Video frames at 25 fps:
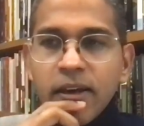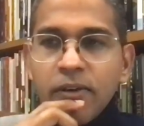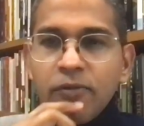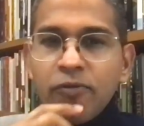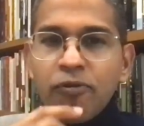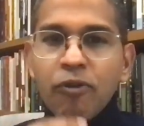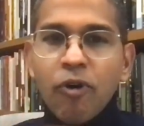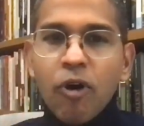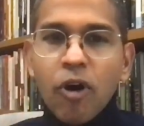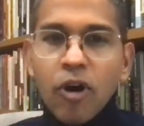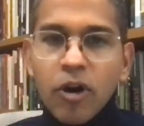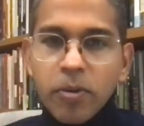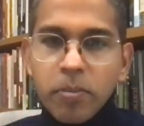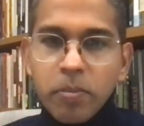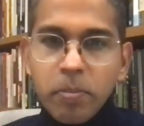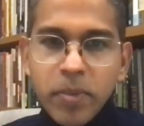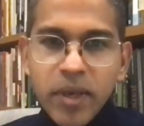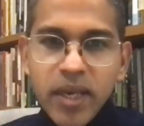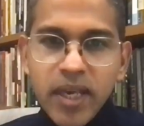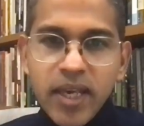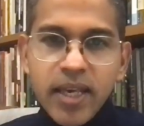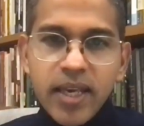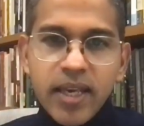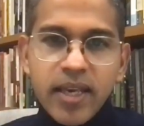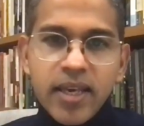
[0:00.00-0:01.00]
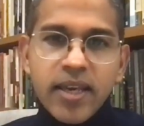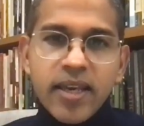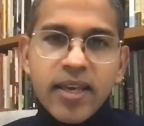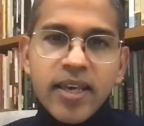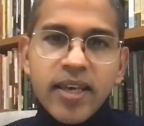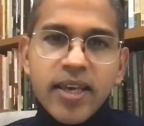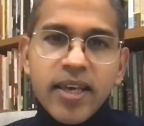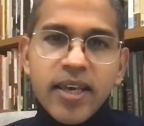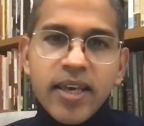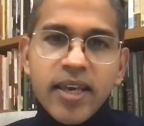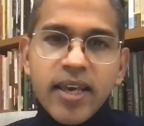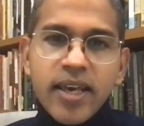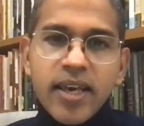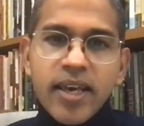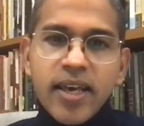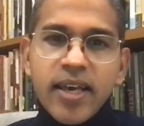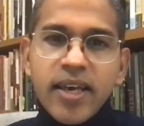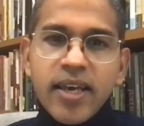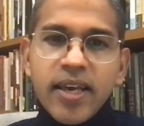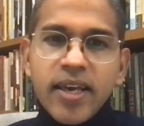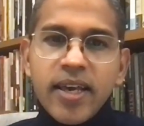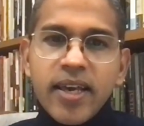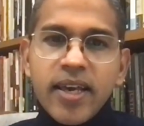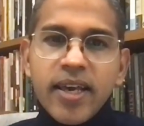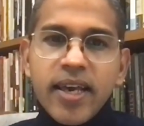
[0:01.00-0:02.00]
for me,
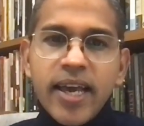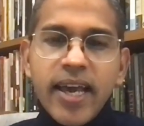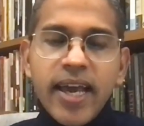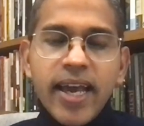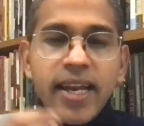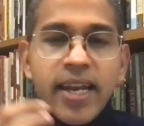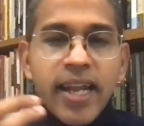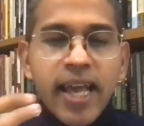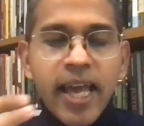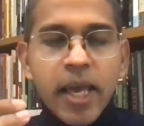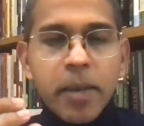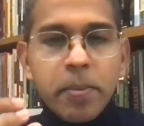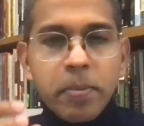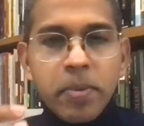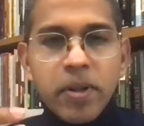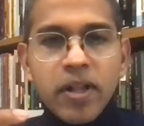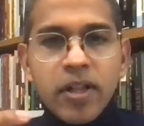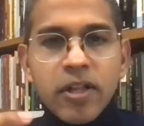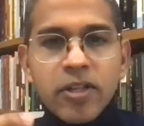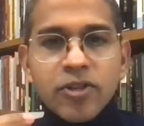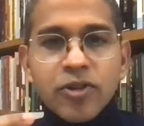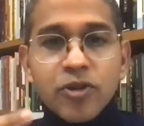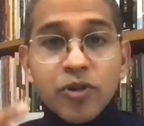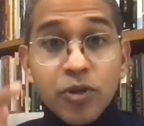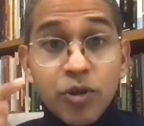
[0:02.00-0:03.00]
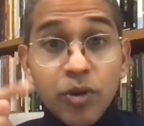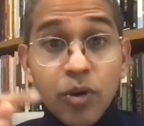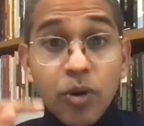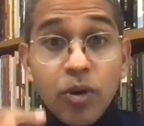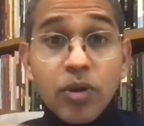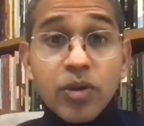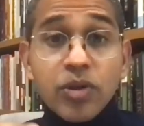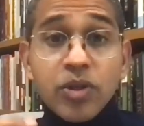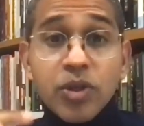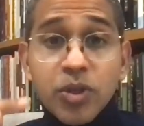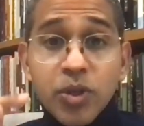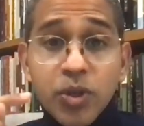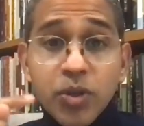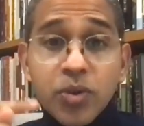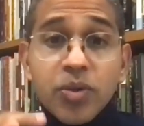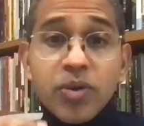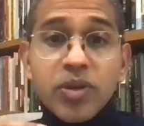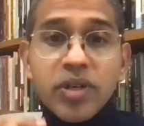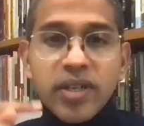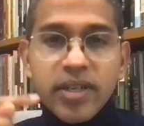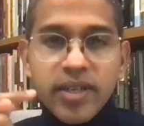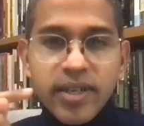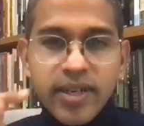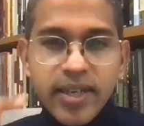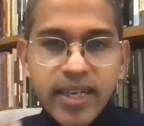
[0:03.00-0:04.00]
enables those
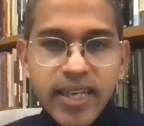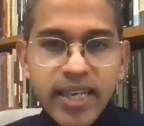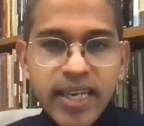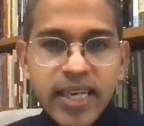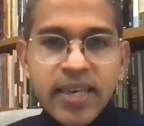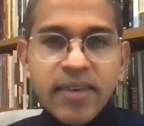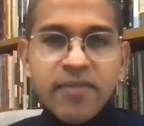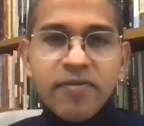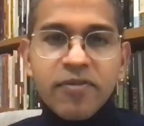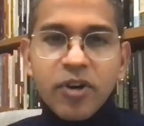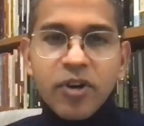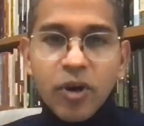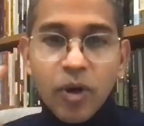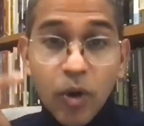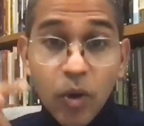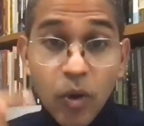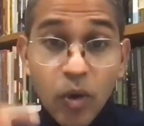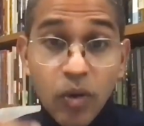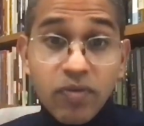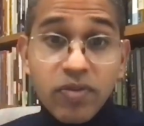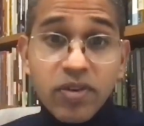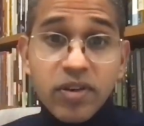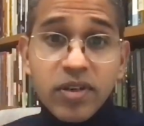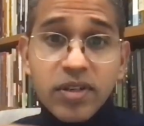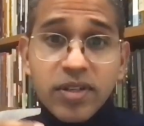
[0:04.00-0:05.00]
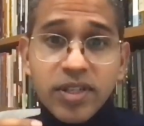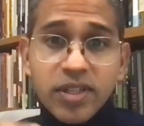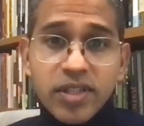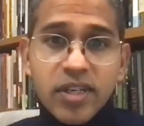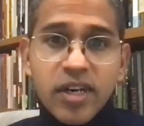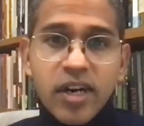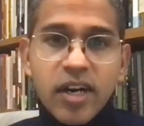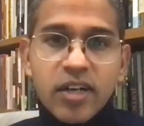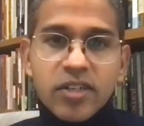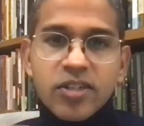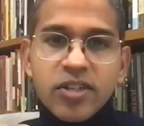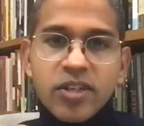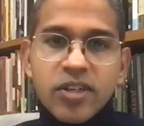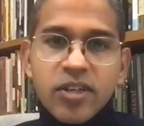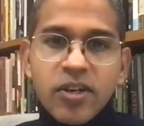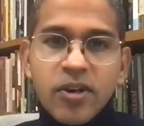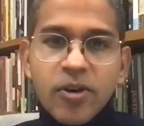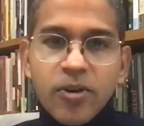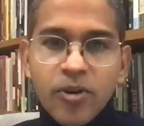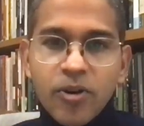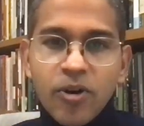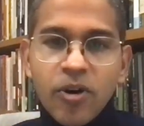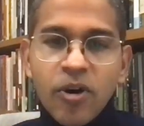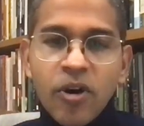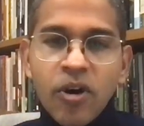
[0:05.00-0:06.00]
who grieve over
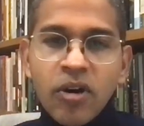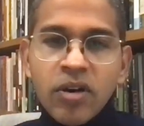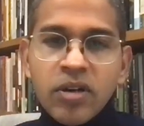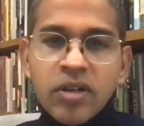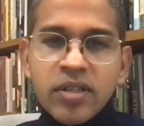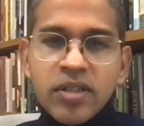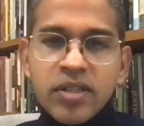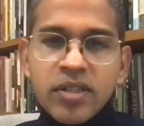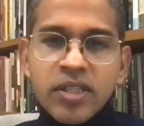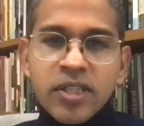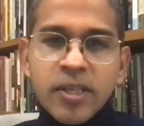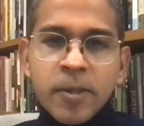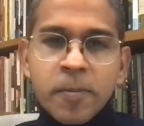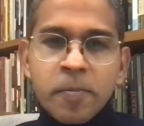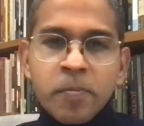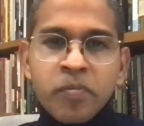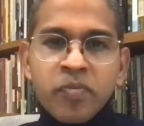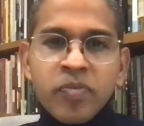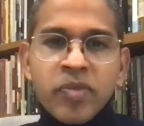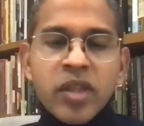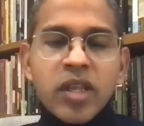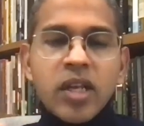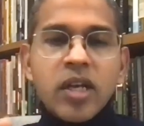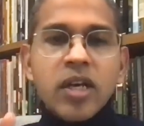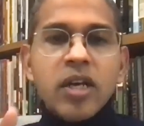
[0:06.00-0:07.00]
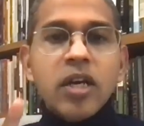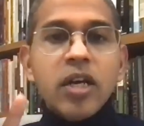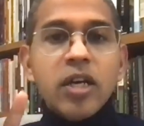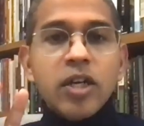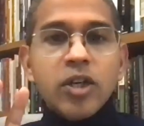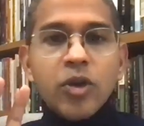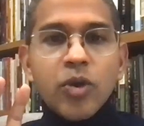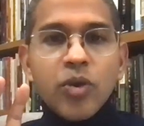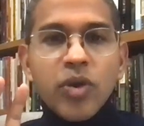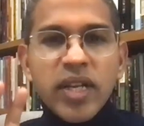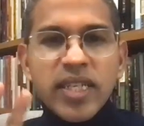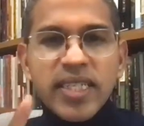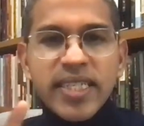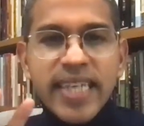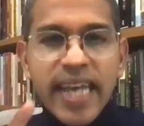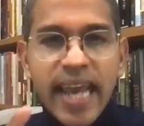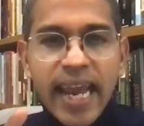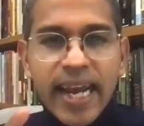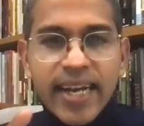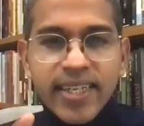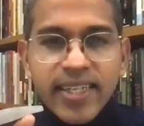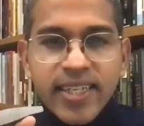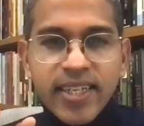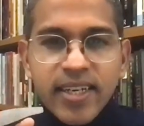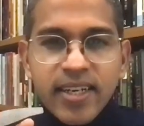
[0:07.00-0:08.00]
structural wrongs to
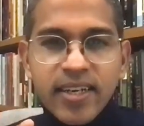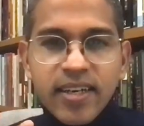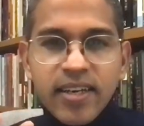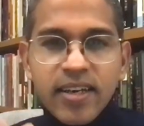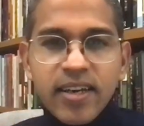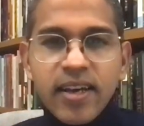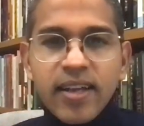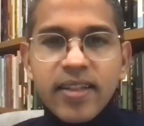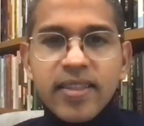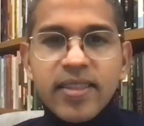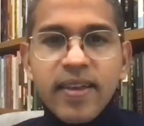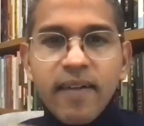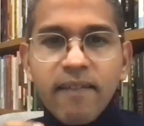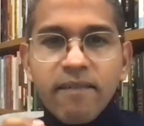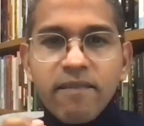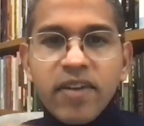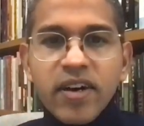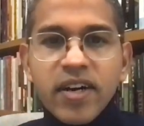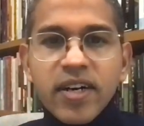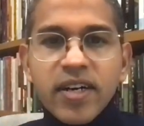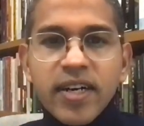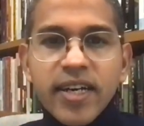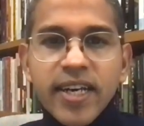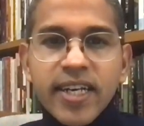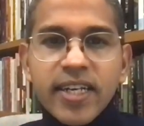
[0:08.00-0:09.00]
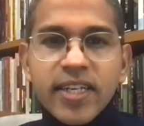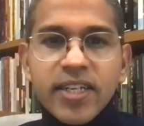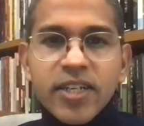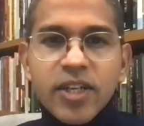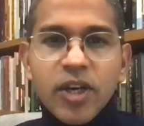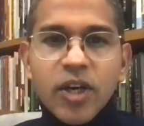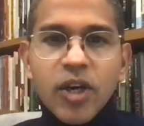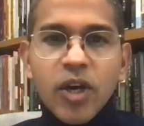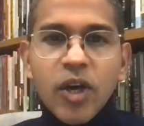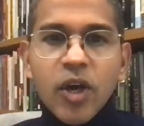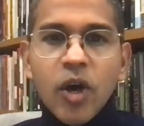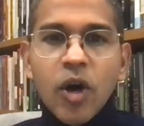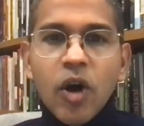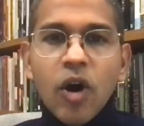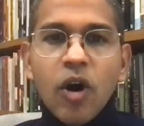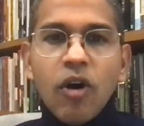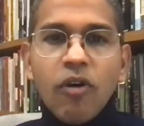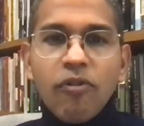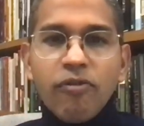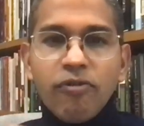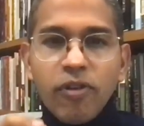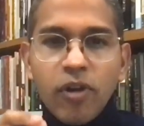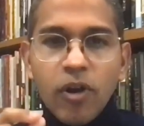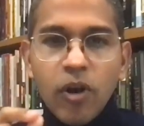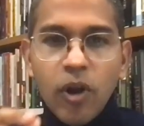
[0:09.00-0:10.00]
reject the verdict
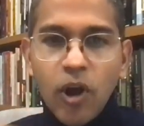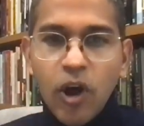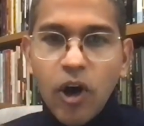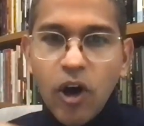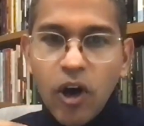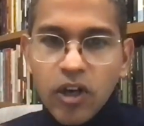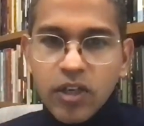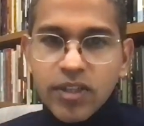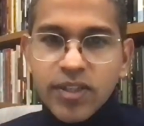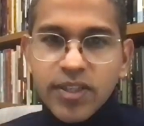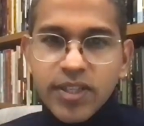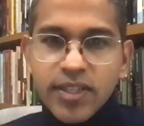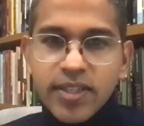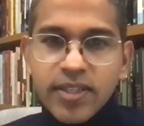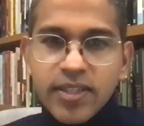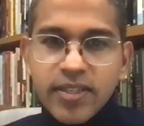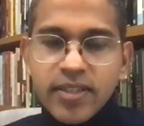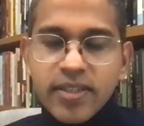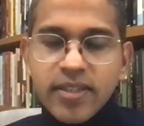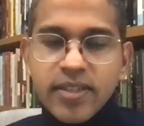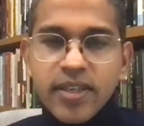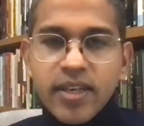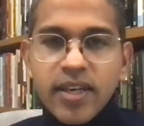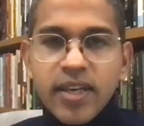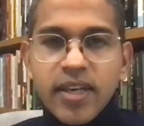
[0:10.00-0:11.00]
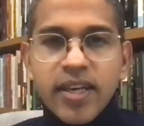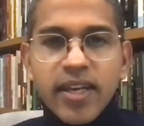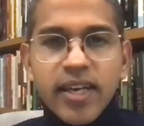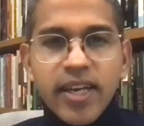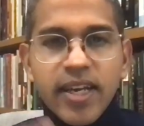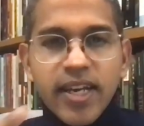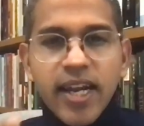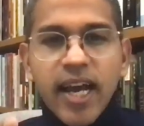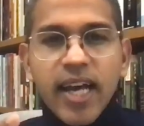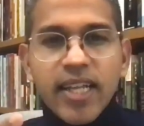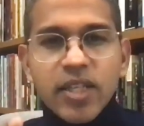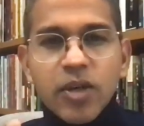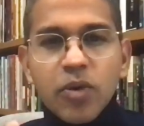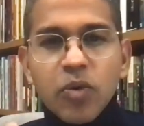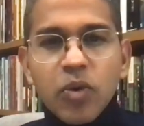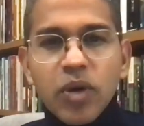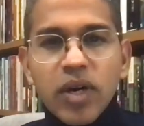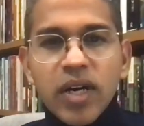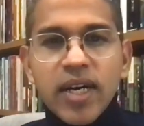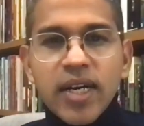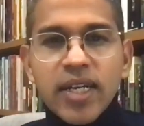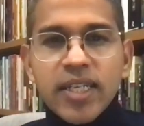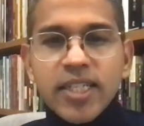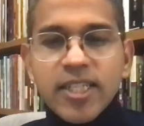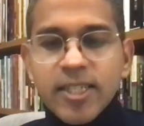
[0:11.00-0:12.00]
of loss. In other
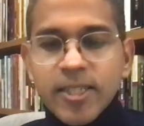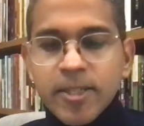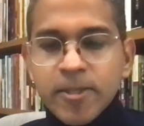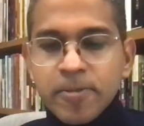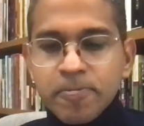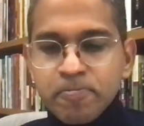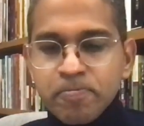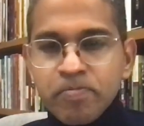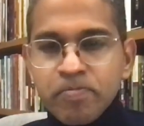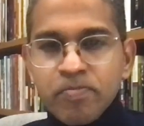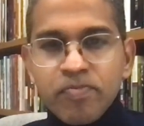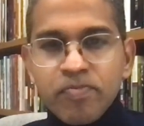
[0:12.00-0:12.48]
words,